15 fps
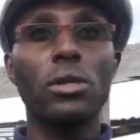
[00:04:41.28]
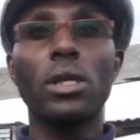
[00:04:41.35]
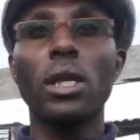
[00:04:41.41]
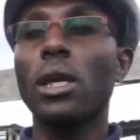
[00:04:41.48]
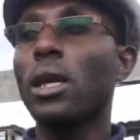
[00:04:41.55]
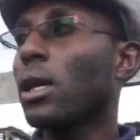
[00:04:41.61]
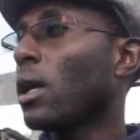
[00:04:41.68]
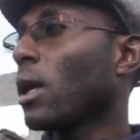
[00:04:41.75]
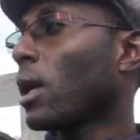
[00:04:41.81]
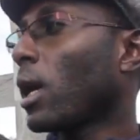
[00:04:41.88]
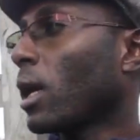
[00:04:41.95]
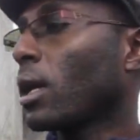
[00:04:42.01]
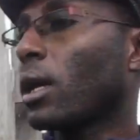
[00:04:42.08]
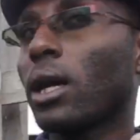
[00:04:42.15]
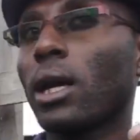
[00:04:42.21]
why you see,
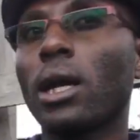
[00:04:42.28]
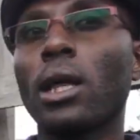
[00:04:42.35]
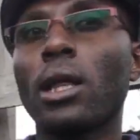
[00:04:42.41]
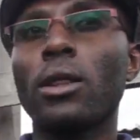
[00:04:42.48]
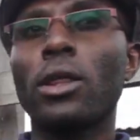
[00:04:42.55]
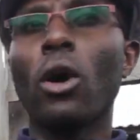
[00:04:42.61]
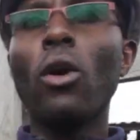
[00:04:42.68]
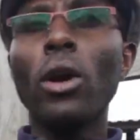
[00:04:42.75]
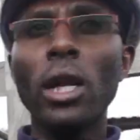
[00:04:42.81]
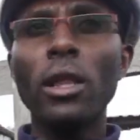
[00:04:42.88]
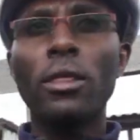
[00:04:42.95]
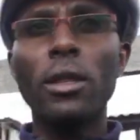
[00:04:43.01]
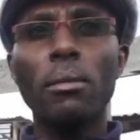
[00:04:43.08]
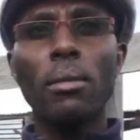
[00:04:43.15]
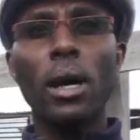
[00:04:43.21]
like the
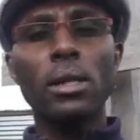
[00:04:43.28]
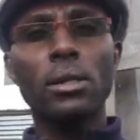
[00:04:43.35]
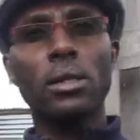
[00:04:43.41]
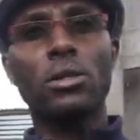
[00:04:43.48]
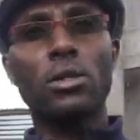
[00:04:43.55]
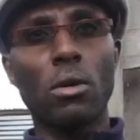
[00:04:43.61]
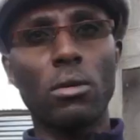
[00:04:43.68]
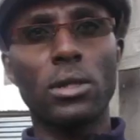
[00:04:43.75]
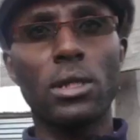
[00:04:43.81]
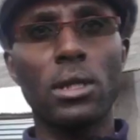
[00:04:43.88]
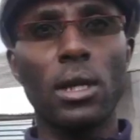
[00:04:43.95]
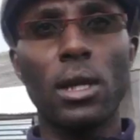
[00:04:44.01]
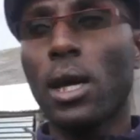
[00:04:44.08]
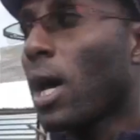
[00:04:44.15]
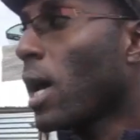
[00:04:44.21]
only 3 months
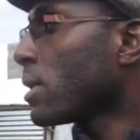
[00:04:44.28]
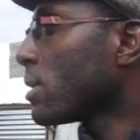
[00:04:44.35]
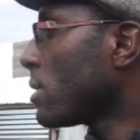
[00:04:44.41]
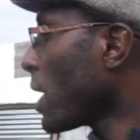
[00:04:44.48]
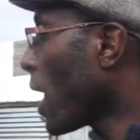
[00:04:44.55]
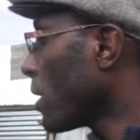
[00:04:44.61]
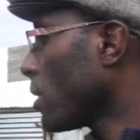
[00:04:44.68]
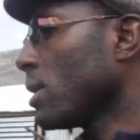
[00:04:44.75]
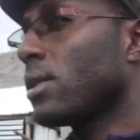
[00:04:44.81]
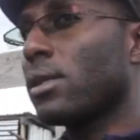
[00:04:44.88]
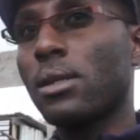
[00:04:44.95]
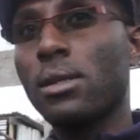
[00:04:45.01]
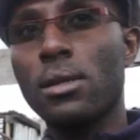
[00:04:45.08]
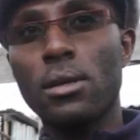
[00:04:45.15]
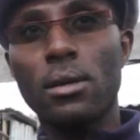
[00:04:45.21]
drought has done
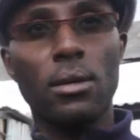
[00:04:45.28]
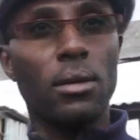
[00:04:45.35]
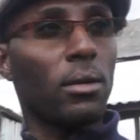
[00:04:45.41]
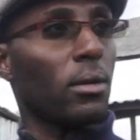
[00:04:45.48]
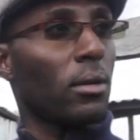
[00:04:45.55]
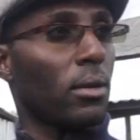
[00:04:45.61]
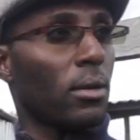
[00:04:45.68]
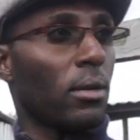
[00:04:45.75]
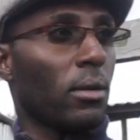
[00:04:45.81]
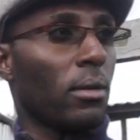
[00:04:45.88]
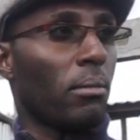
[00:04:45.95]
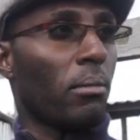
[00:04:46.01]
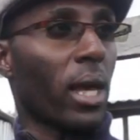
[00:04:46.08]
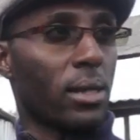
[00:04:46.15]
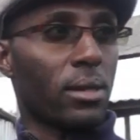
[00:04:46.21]
this
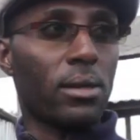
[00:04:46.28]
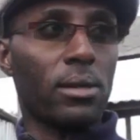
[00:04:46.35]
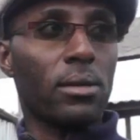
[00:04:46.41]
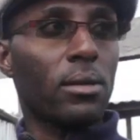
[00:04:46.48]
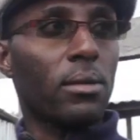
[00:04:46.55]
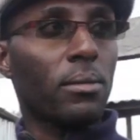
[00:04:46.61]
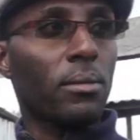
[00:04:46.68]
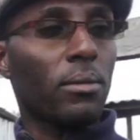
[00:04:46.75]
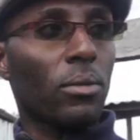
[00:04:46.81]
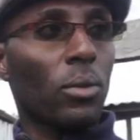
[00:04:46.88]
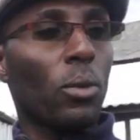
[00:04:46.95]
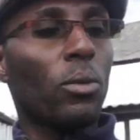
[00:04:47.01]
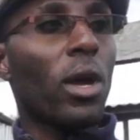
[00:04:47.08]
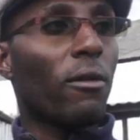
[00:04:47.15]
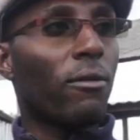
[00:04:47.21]
mess.
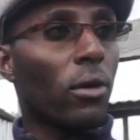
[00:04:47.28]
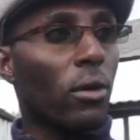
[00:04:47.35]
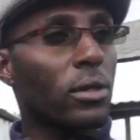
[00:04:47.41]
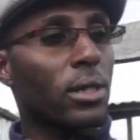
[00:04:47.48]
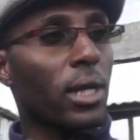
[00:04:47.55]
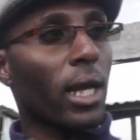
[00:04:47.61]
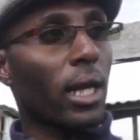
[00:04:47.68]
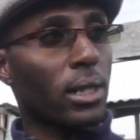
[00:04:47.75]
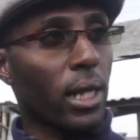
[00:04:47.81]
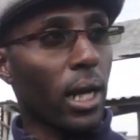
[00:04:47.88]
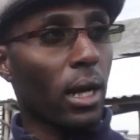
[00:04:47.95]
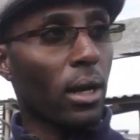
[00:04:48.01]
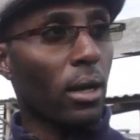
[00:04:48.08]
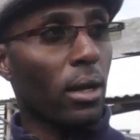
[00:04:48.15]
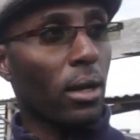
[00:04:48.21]
We have lost like
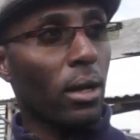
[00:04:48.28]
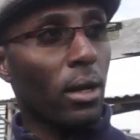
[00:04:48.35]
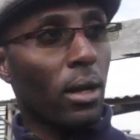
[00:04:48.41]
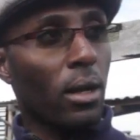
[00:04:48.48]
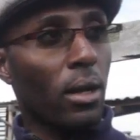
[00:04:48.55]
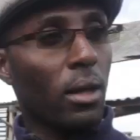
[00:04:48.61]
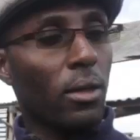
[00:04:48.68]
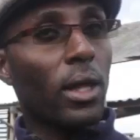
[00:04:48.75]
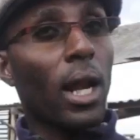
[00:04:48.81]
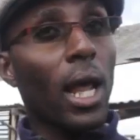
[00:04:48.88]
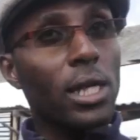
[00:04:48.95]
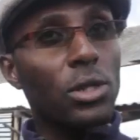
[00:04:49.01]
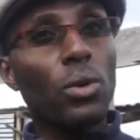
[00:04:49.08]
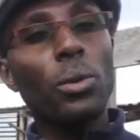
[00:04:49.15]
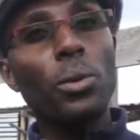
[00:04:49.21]
10. The
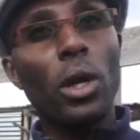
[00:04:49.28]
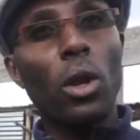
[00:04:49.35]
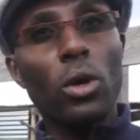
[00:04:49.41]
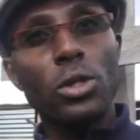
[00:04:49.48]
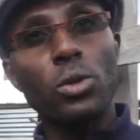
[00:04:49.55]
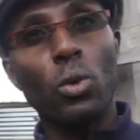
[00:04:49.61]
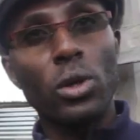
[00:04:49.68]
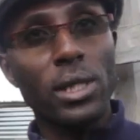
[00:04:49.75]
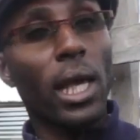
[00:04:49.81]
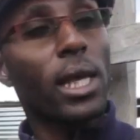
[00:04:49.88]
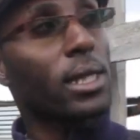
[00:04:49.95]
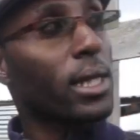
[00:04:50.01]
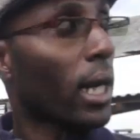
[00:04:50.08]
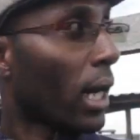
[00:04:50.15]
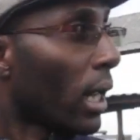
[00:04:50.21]
last one we lost was
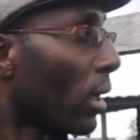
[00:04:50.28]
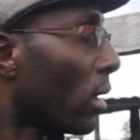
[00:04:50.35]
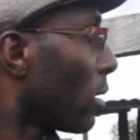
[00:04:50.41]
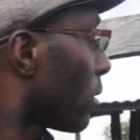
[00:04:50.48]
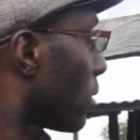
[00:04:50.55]
yesterday.